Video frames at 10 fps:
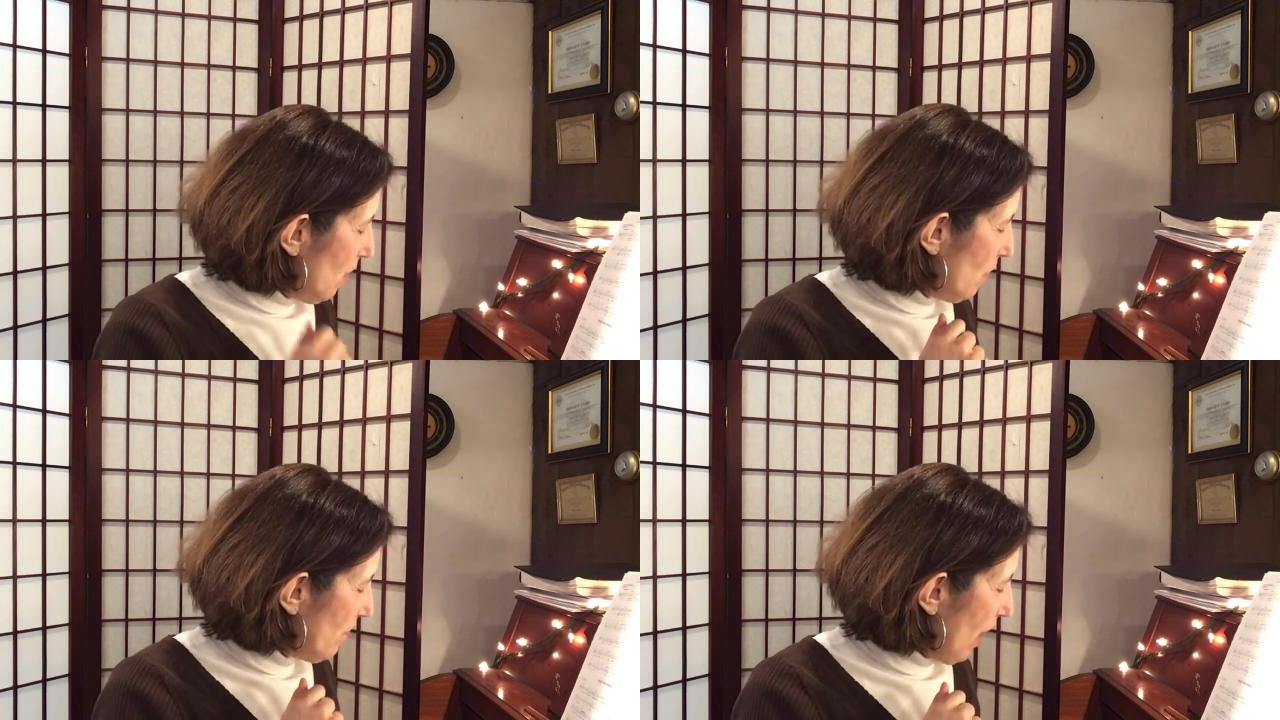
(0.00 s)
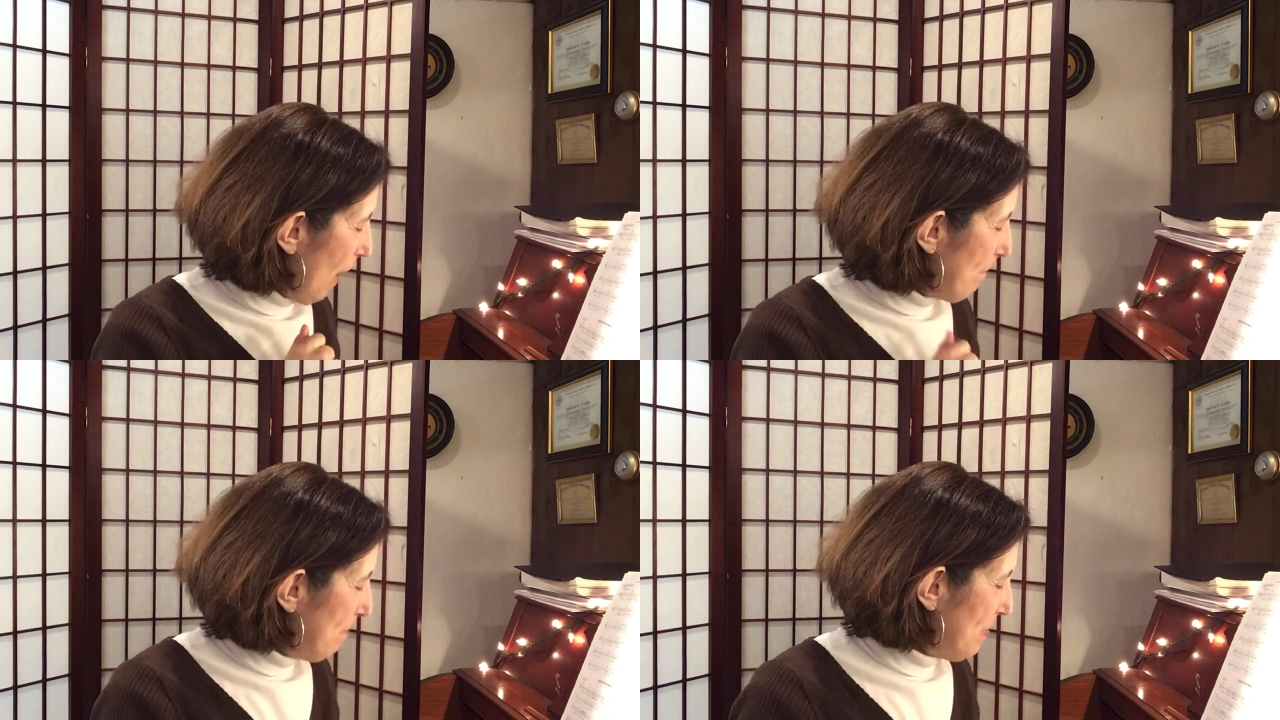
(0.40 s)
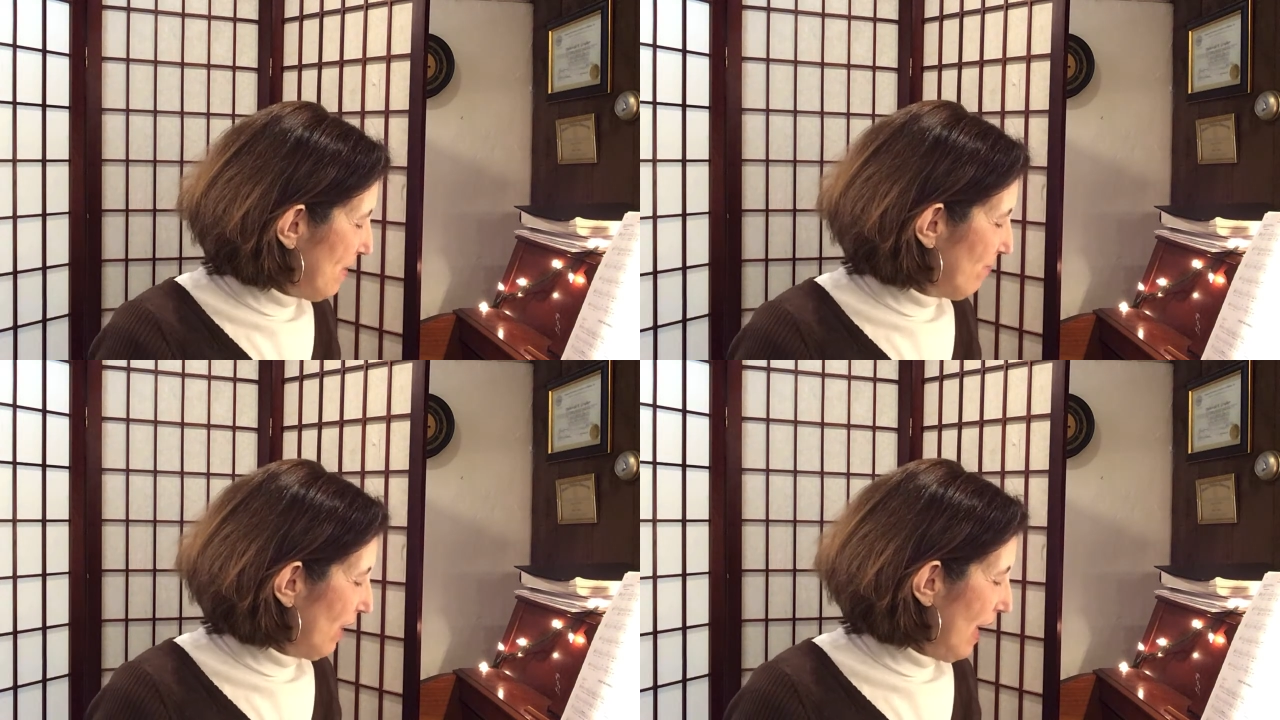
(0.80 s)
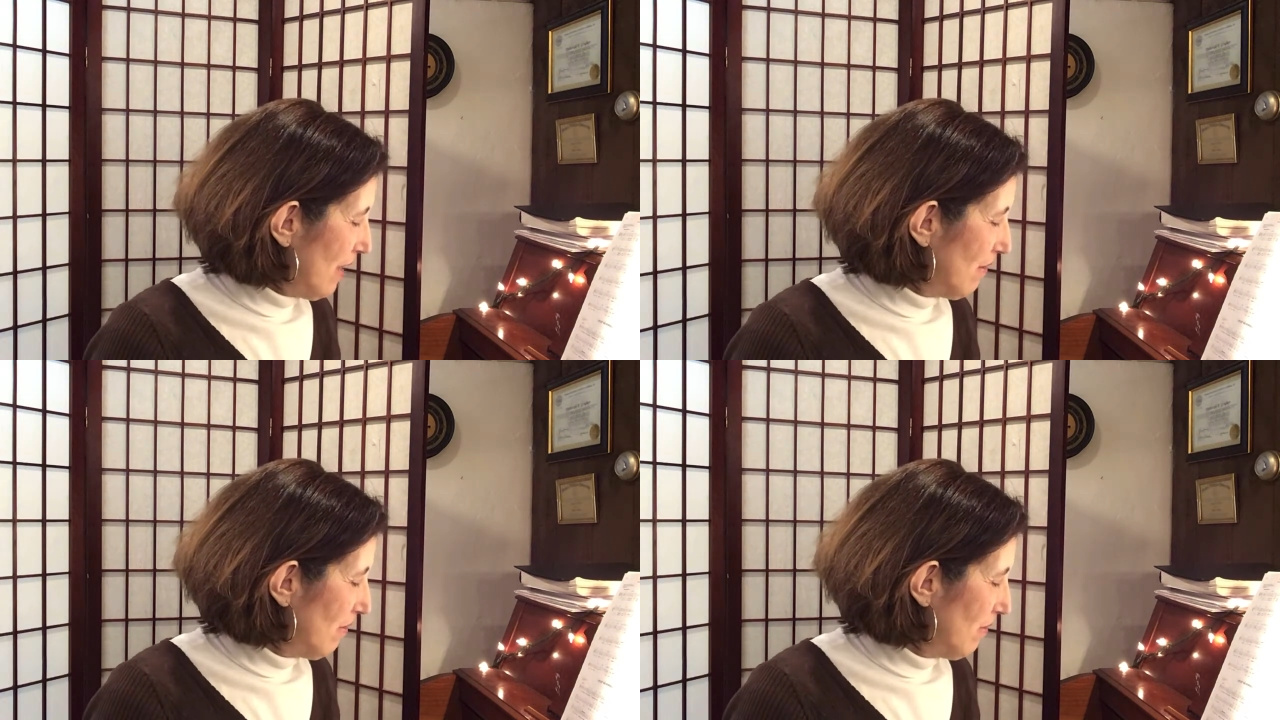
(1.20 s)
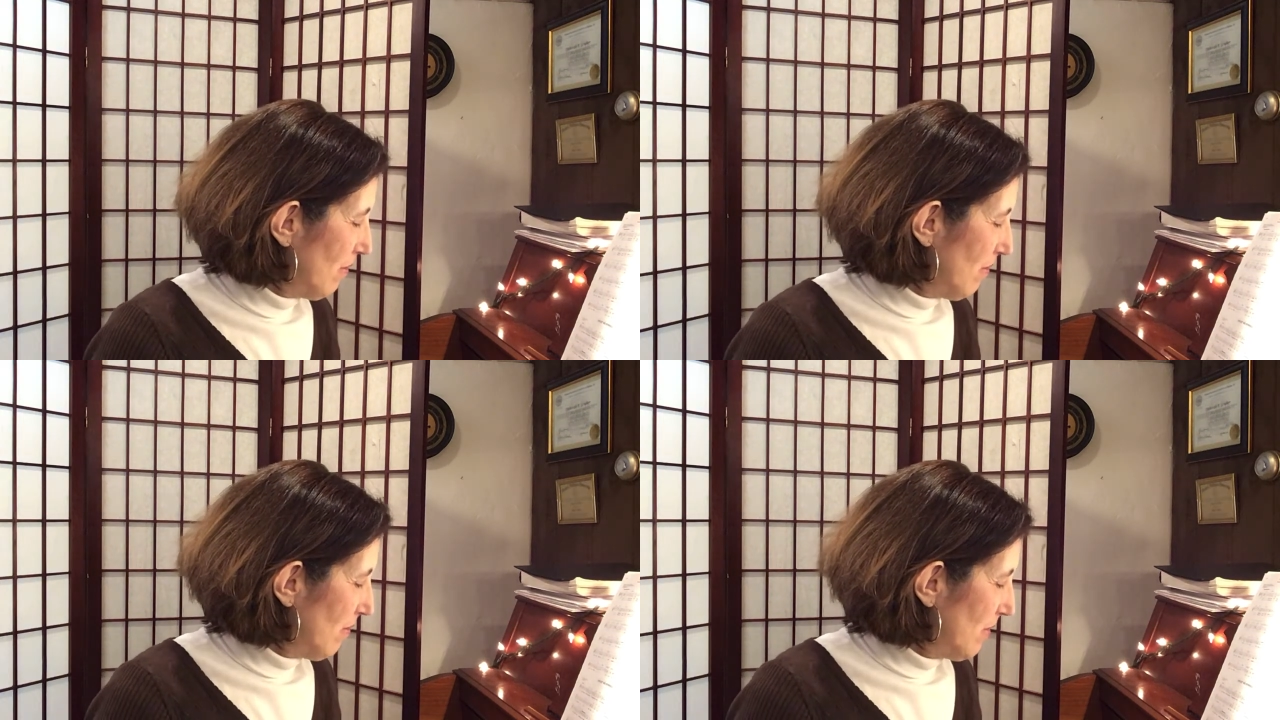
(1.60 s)
We've got B flat,
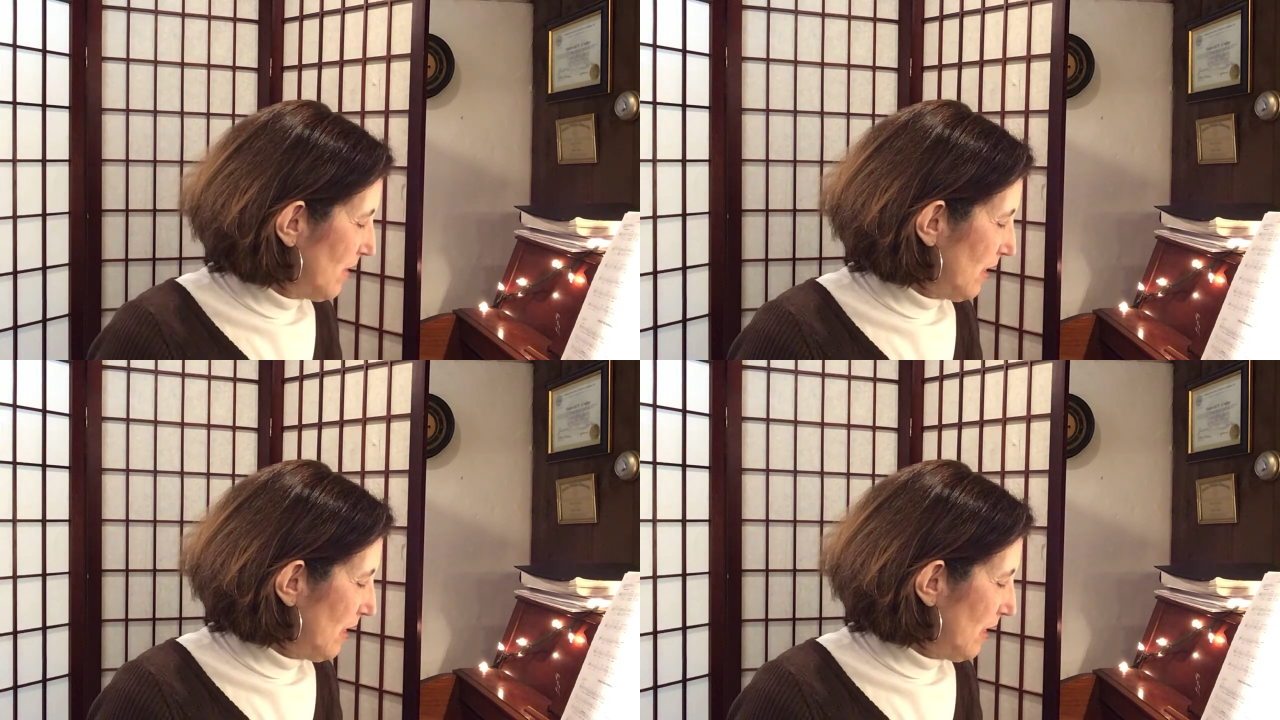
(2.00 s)
D,